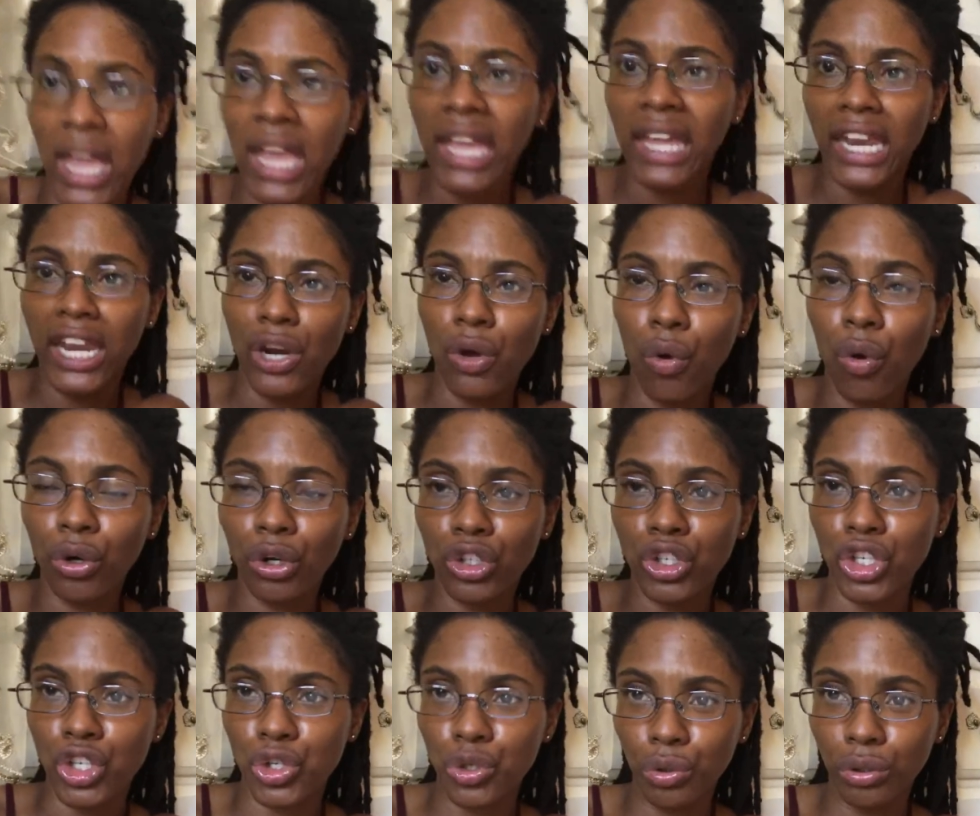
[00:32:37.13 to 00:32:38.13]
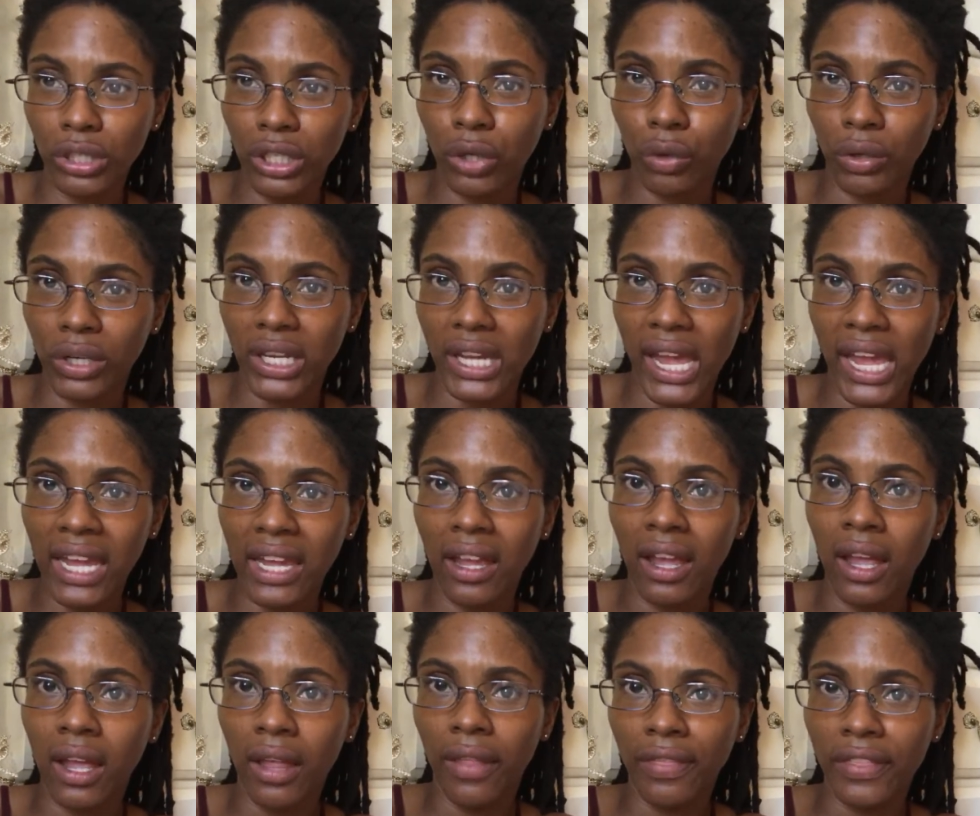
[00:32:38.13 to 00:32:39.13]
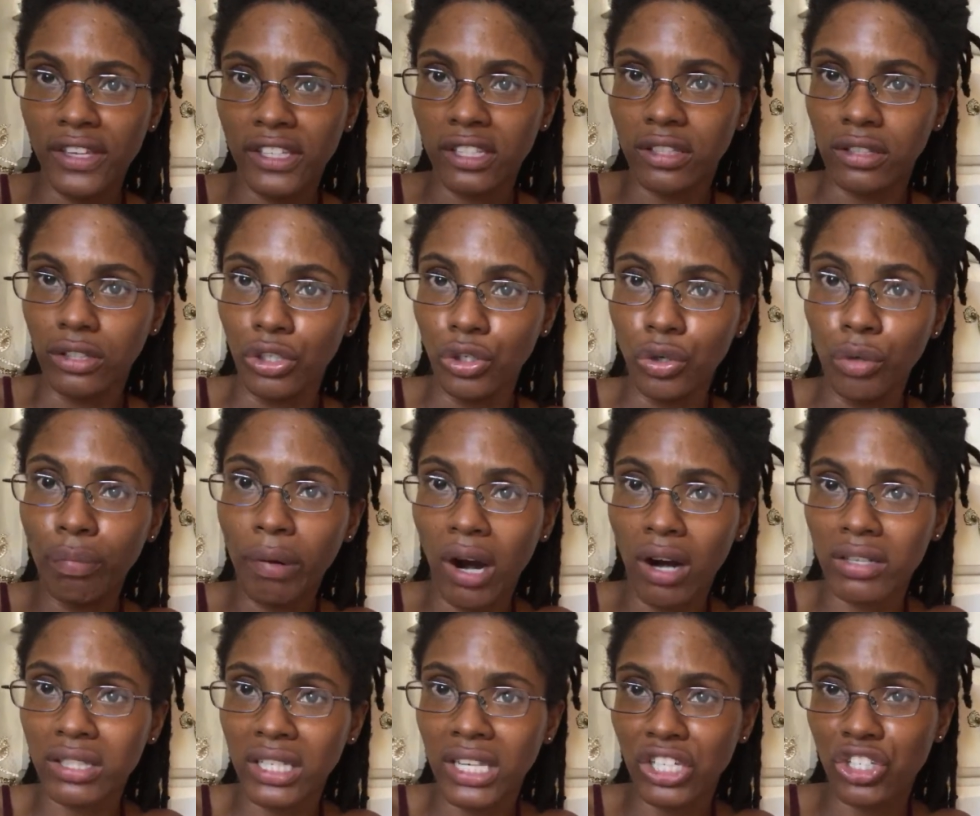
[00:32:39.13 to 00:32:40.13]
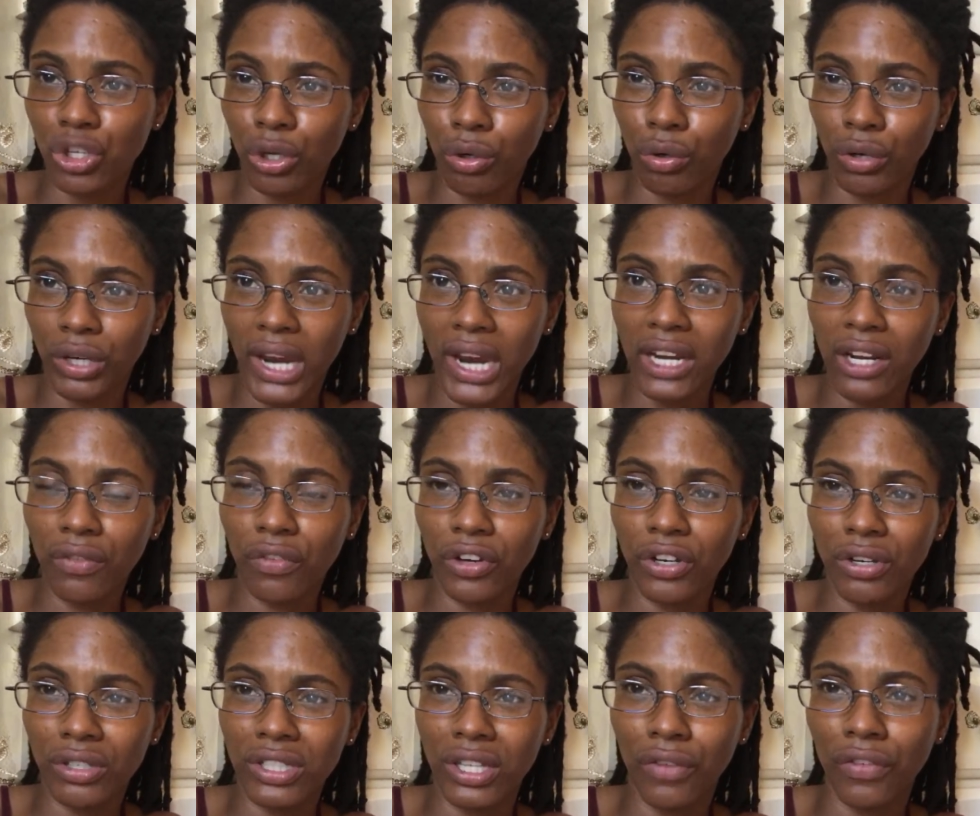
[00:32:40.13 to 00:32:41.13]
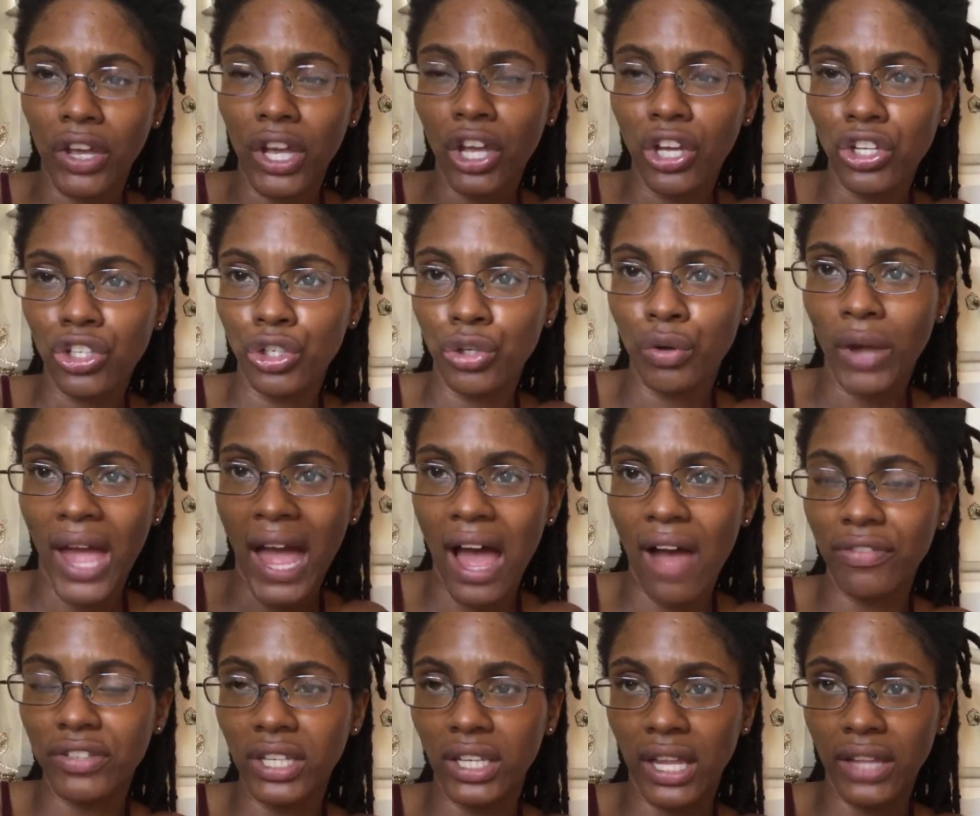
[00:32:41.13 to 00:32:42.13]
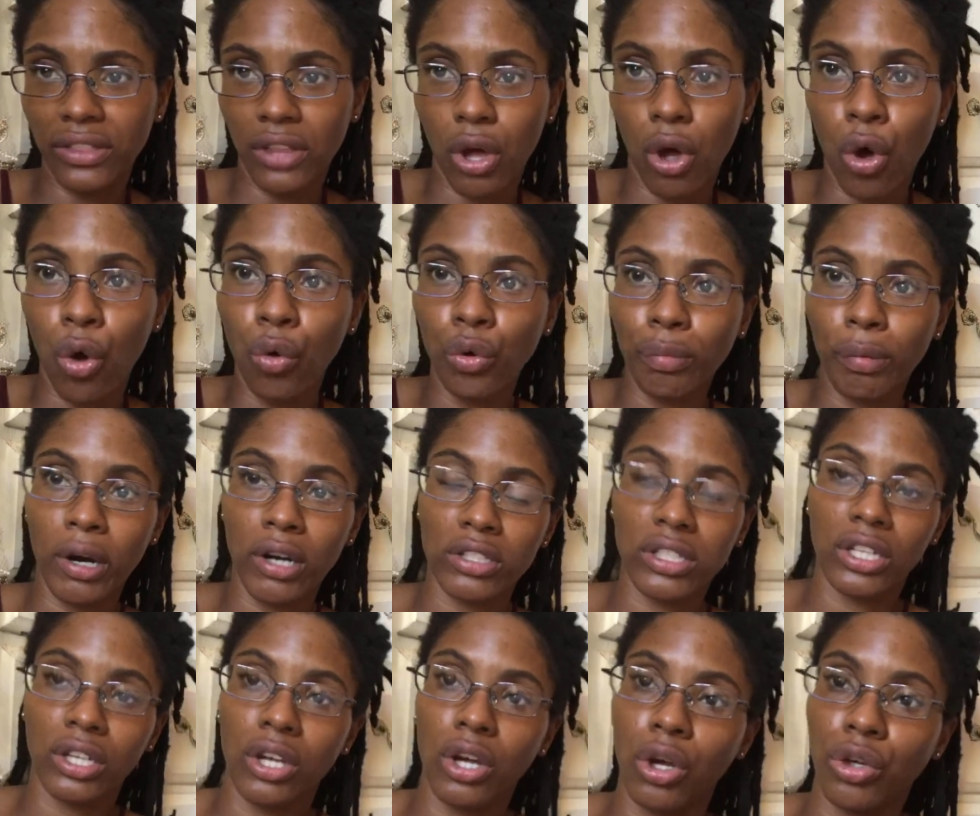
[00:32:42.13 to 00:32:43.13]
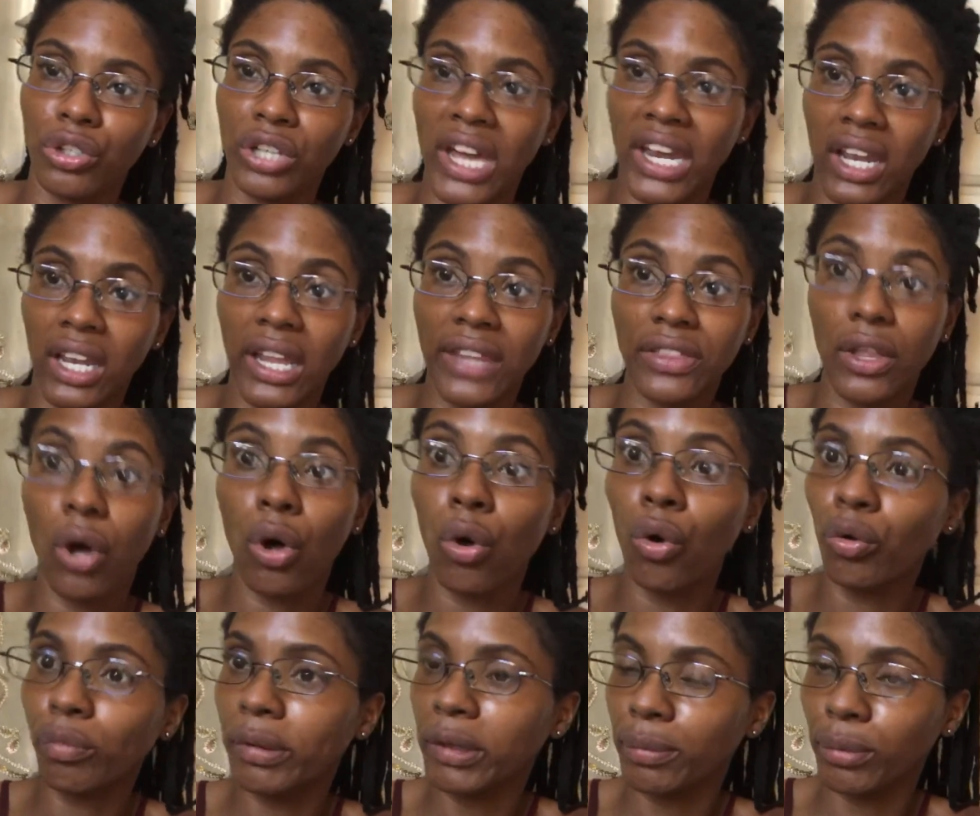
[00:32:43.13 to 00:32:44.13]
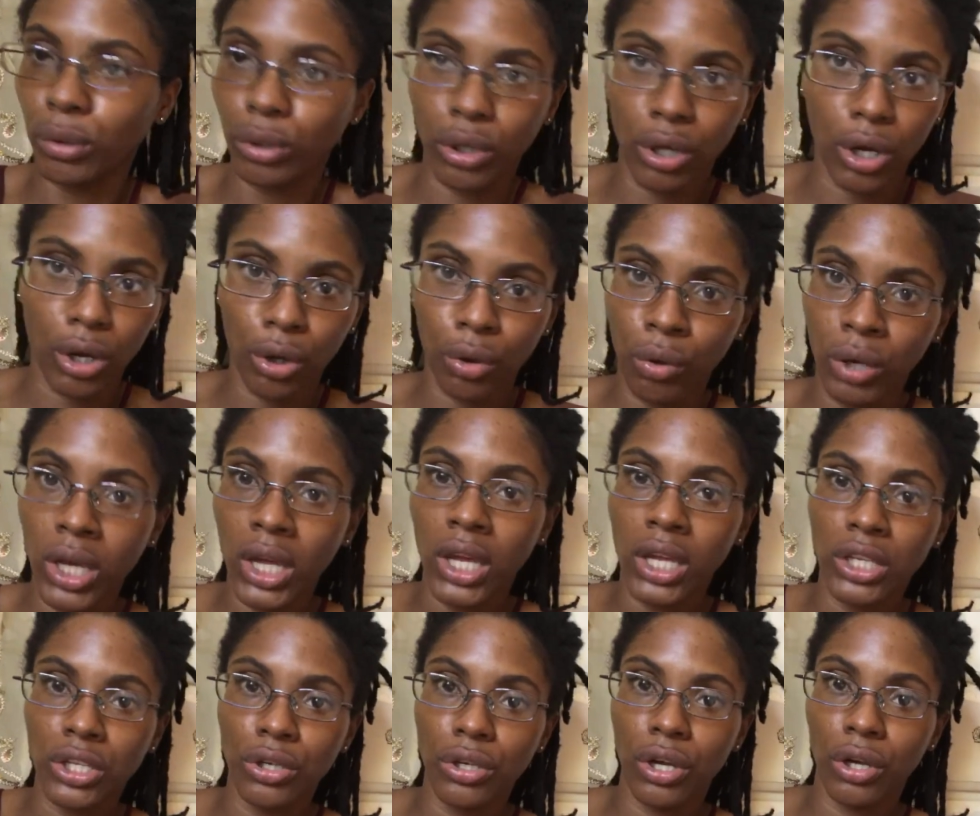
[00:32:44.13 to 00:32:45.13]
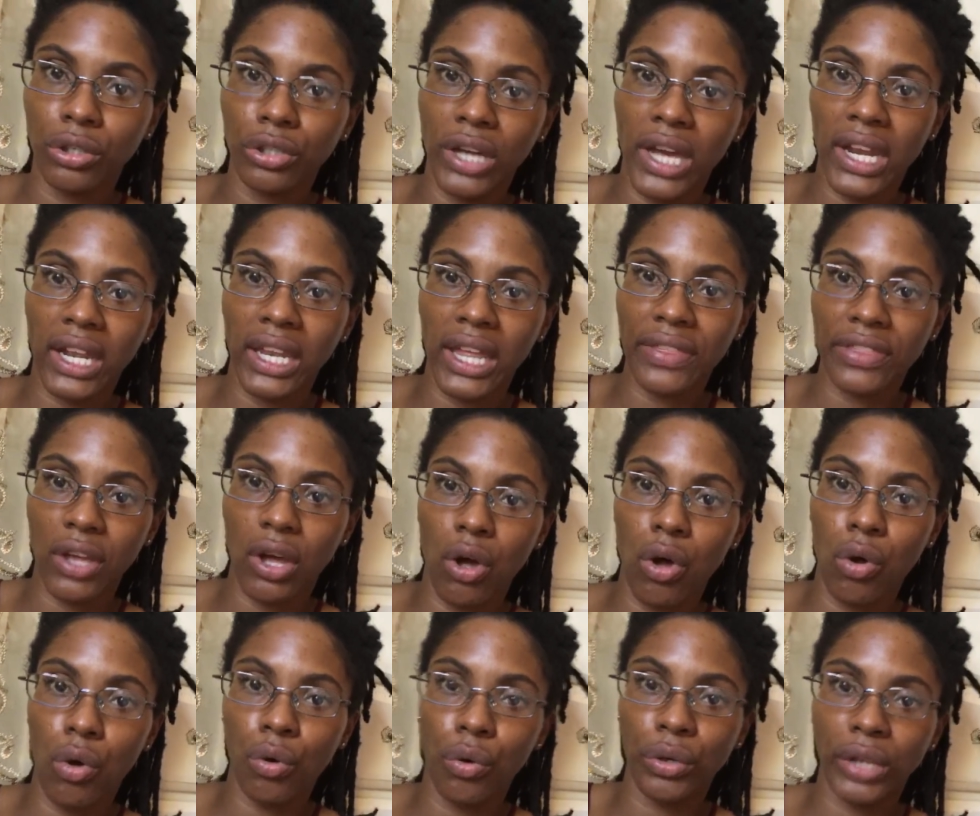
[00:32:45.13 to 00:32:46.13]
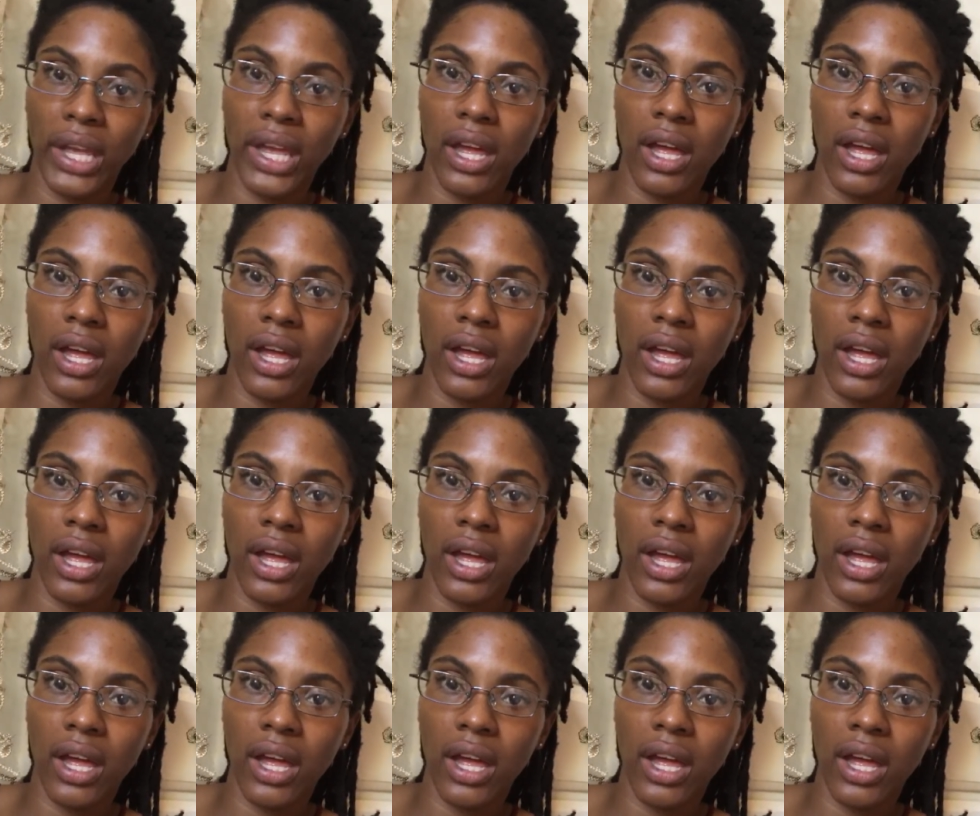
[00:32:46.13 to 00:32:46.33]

And in order to truly create this new person that you're creating for yourself, you have to let the old person go. You got to let the old people go. You know, you got to let the old